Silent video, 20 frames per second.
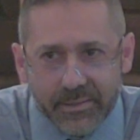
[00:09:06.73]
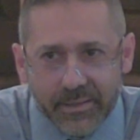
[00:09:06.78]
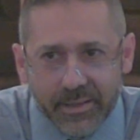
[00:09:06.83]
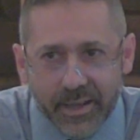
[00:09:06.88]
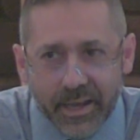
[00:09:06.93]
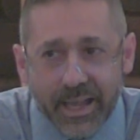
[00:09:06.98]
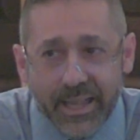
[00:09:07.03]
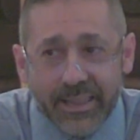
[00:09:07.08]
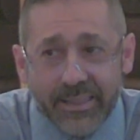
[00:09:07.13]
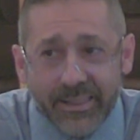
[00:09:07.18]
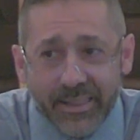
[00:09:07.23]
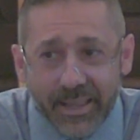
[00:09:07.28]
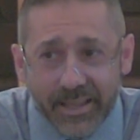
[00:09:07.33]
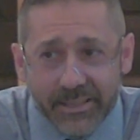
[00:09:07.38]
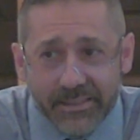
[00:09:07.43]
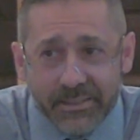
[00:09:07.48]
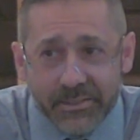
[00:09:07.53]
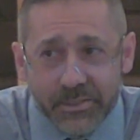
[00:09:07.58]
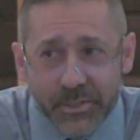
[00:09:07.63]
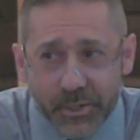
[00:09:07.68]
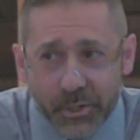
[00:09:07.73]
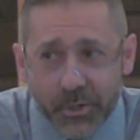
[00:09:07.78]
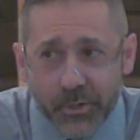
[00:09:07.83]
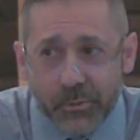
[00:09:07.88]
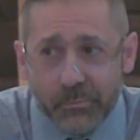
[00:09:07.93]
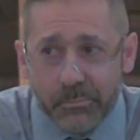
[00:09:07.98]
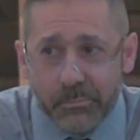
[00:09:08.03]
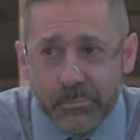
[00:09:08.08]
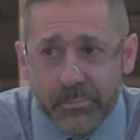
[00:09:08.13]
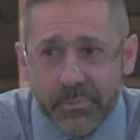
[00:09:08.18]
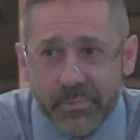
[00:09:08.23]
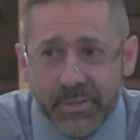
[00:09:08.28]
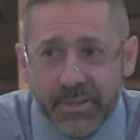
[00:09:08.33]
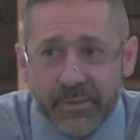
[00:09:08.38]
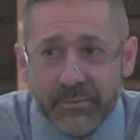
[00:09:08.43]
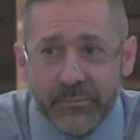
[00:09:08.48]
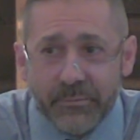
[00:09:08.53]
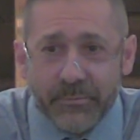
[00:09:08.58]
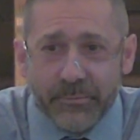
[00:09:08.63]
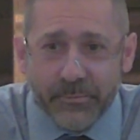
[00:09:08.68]
I like the term
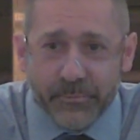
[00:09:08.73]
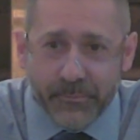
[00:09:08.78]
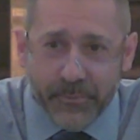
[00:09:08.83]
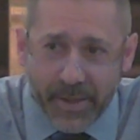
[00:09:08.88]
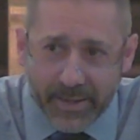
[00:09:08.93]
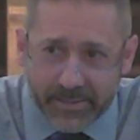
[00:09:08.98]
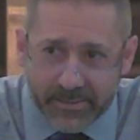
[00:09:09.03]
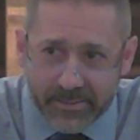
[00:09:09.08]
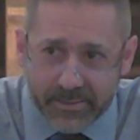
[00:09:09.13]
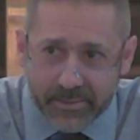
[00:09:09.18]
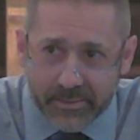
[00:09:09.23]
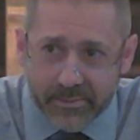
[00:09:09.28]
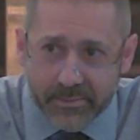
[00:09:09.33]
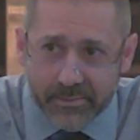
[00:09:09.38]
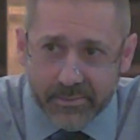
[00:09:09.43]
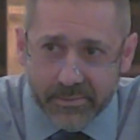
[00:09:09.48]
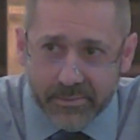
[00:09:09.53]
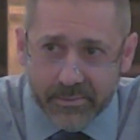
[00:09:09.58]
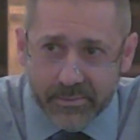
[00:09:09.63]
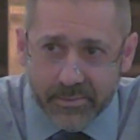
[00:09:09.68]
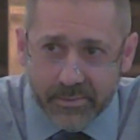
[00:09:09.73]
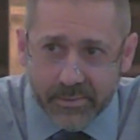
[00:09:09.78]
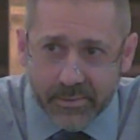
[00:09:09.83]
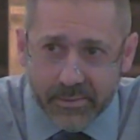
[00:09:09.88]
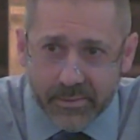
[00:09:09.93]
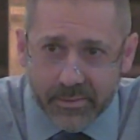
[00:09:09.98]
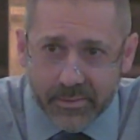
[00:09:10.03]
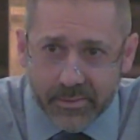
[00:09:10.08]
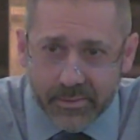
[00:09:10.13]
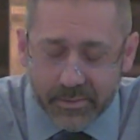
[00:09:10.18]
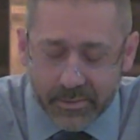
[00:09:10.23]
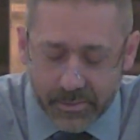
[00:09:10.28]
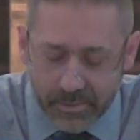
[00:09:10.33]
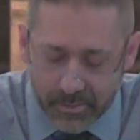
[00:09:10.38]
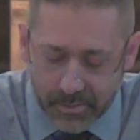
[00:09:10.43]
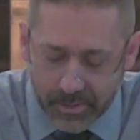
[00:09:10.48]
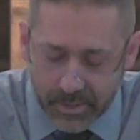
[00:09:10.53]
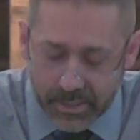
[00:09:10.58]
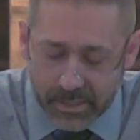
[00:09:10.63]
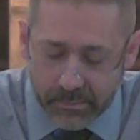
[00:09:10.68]
infected
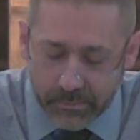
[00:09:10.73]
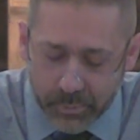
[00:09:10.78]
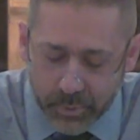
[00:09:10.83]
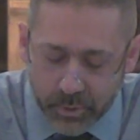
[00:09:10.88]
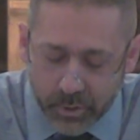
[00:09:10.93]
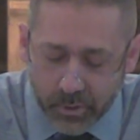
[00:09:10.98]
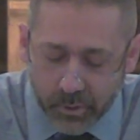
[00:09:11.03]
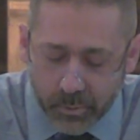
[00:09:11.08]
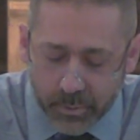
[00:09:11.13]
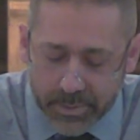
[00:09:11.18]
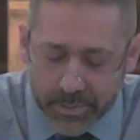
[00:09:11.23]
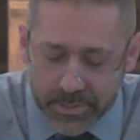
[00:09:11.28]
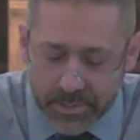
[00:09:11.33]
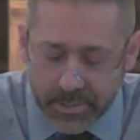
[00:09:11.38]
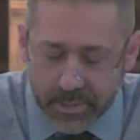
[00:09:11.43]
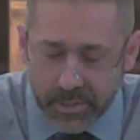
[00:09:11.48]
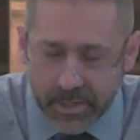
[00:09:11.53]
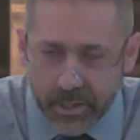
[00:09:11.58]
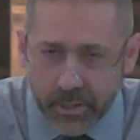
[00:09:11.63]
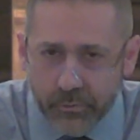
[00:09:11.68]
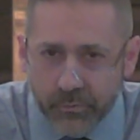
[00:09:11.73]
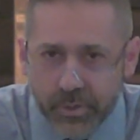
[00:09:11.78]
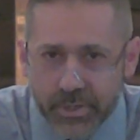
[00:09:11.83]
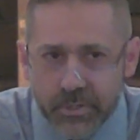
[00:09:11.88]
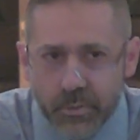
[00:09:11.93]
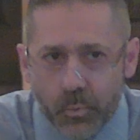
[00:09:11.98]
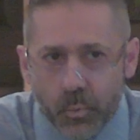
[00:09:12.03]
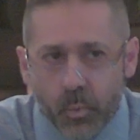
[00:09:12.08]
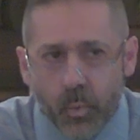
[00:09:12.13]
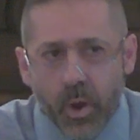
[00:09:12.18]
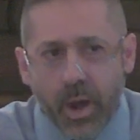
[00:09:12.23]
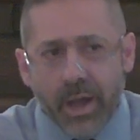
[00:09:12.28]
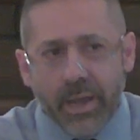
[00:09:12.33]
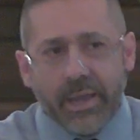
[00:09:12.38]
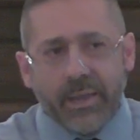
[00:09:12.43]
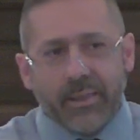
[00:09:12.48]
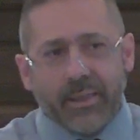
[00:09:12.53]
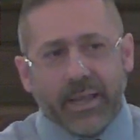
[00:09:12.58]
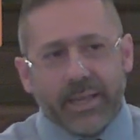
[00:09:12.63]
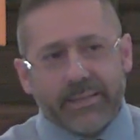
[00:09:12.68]
and impure with sin. And the reason why I
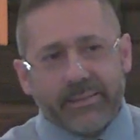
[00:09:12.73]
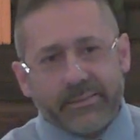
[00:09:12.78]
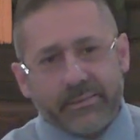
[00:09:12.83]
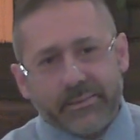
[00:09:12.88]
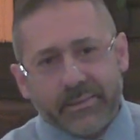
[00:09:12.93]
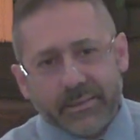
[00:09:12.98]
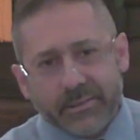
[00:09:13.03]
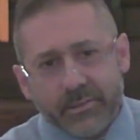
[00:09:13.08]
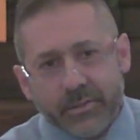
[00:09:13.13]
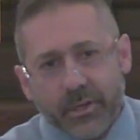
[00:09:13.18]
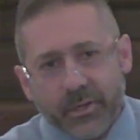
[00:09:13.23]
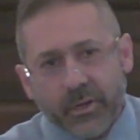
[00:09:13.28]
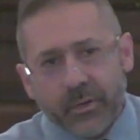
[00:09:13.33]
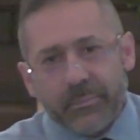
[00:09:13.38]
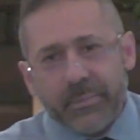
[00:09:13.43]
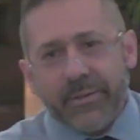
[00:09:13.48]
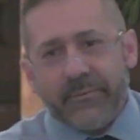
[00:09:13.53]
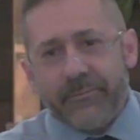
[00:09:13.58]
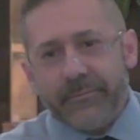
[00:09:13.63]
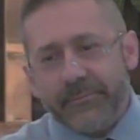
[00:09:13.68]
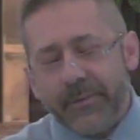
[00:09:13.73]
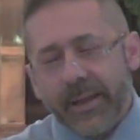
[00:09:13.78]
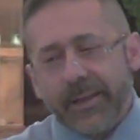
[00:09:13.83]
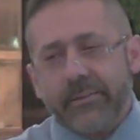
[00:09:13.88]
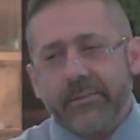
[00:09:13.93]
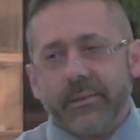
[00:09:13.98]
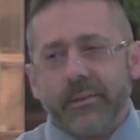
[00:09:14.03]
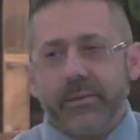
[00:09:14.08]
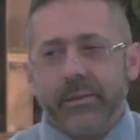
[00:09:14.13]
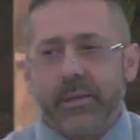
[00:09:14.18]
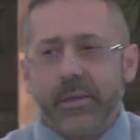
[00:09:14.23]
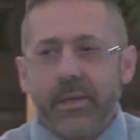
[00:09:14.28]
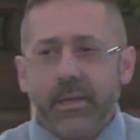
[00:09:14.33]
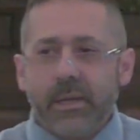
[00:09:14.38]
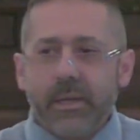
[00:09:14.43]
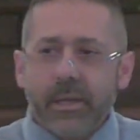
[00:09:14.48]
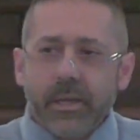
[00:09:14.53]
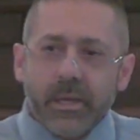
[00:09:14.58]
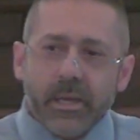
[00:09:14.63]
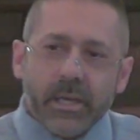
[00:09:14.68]
like the term infected
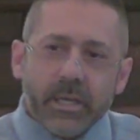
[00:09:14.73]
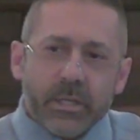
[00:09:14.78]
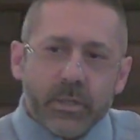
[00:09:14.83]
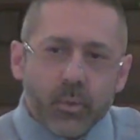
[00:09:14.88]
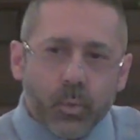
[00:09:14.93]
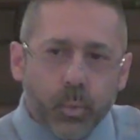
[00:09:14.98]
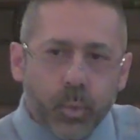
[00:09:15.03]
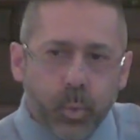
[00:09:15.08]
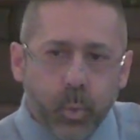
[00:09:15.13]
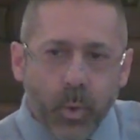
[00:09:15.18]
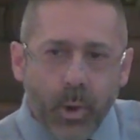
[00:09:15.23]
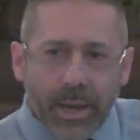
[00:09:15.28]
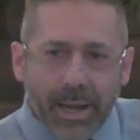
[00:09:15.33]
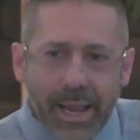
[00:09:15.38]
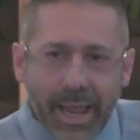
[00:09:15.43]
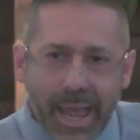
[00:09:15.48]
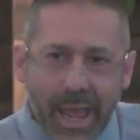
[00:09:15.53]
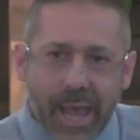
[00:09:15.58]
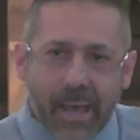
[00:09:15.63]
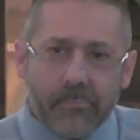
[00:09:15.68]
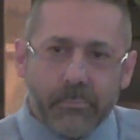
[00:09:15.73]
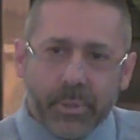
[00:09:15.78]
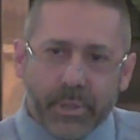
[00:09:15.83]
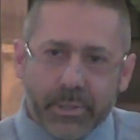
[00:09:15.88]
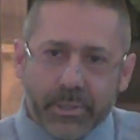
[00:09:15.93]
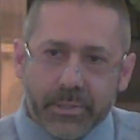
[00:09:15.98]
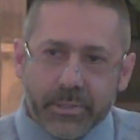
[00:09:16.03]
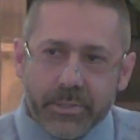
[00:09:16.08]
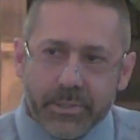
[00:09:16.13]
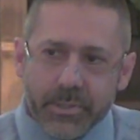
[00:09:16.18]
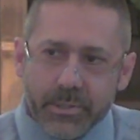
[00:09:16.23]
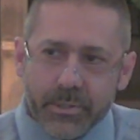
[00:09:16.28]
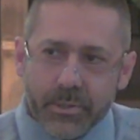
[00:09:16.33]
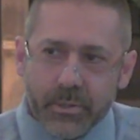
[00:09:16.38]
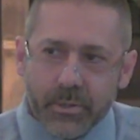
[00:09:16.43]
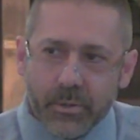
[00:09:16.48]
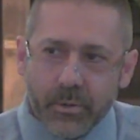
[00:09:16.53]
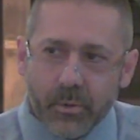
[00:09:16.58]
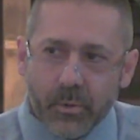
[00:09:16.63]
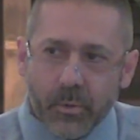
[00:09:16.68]
is what happens
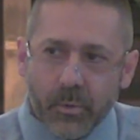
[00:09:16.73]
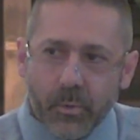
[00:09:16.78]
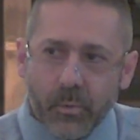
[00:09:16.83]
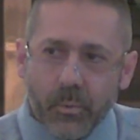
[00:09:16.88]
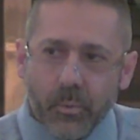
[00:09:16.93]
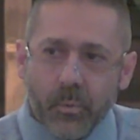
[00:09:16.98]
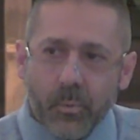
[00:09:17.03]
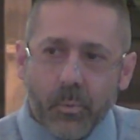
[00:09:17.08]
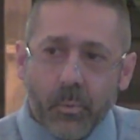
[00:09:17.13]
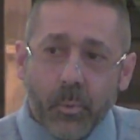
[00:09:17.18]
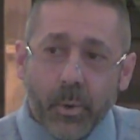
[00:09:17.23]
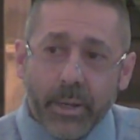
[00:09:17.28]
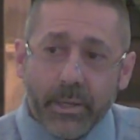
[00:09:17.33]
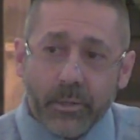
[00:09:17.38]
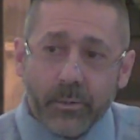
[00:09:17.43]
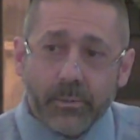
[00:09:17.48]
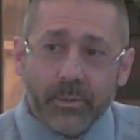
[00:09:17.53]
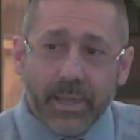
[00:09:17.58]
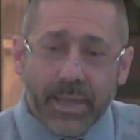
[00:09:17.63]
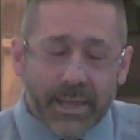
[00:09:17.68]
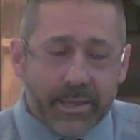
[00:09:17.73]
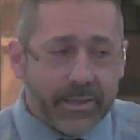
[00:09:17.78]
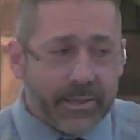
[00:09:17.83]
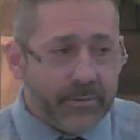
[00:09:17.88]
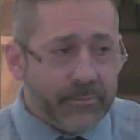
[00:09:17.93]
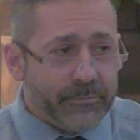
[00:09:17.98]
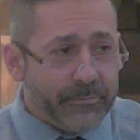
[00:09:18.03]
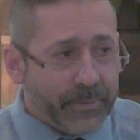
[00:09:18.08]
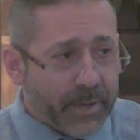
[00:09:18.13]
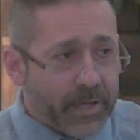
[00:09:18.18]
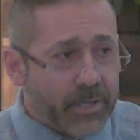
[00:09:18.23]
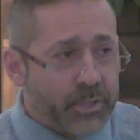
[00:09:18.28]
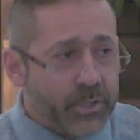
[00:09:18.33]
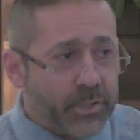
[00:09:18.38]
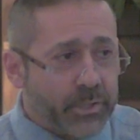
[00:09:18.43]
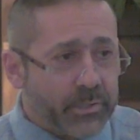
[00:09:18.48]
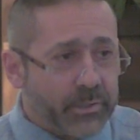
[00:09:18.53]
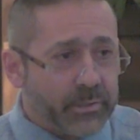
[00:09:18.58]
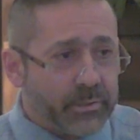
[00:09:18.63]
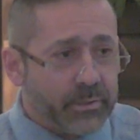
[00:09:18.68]
when you let an
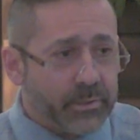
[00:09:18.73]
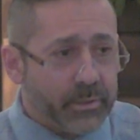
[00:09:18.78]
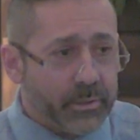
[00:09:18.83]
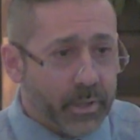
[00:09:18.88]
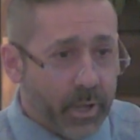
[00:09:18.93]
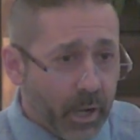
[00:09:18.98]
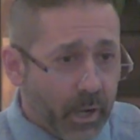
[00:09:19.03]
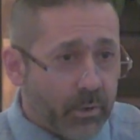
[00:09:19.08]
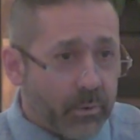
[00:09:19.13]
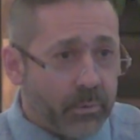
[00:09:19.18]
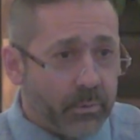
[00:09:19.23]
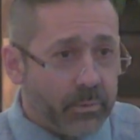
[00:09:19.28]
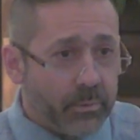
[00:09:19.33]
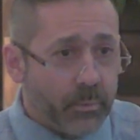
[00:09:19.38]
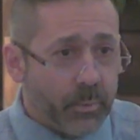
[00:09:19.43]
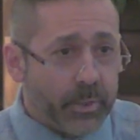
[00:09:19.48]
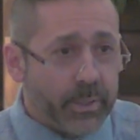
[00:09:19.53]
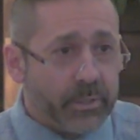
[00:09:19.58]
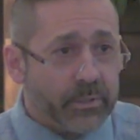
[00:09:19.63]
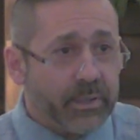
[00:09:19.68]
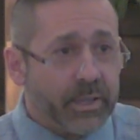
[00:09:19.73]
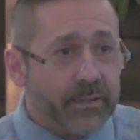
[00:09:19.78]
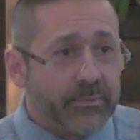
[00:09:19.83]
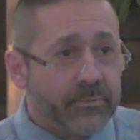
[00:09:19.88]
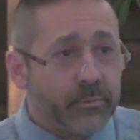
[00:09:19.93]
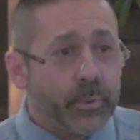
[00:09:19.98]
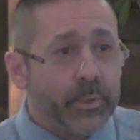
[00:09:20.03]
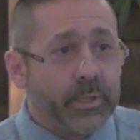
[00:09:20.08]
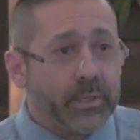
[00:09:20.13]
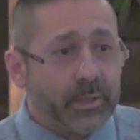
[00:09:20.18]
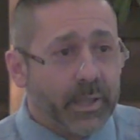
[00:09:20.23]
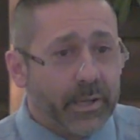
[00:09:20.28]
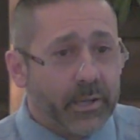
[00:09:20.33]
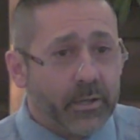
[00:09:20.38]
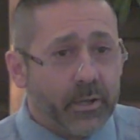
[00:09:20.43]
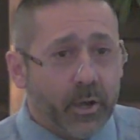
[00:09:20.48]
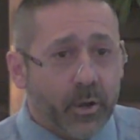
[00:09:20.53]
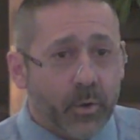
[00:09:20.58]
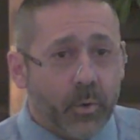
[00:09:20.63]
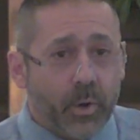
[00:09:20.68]
infection go, when you let it
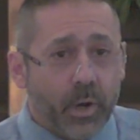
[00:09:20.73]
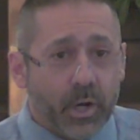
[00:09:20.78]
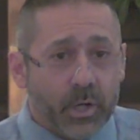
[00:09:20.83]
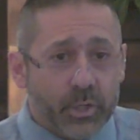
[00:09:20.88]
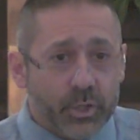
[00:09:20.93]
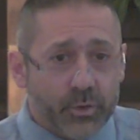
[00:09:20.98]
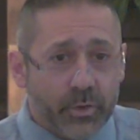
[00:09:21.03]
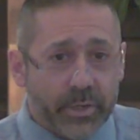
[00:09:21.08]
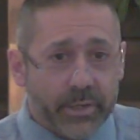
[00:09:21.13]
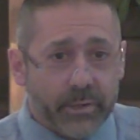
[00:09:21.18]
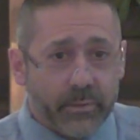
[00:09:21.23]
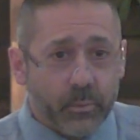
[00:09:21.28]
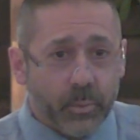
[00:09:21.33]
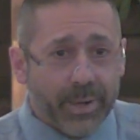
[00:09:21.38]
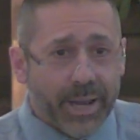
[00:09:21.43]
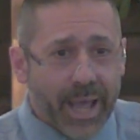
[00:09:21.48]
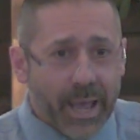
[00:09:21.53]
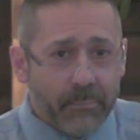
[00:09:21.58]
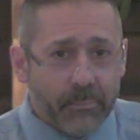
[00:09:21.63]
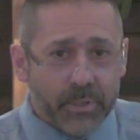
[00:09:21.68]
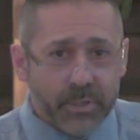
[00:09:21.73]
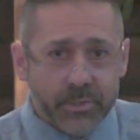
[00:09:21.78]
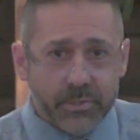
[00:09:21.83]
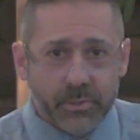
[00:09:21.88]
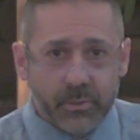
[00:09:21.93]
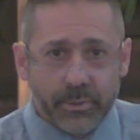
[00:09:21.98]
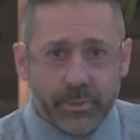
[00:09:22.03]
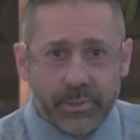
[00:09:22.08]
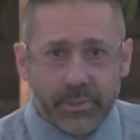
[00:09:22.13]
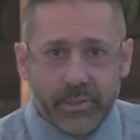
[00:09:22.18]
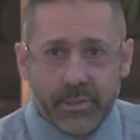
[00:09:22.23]
go untreated, what happens to it?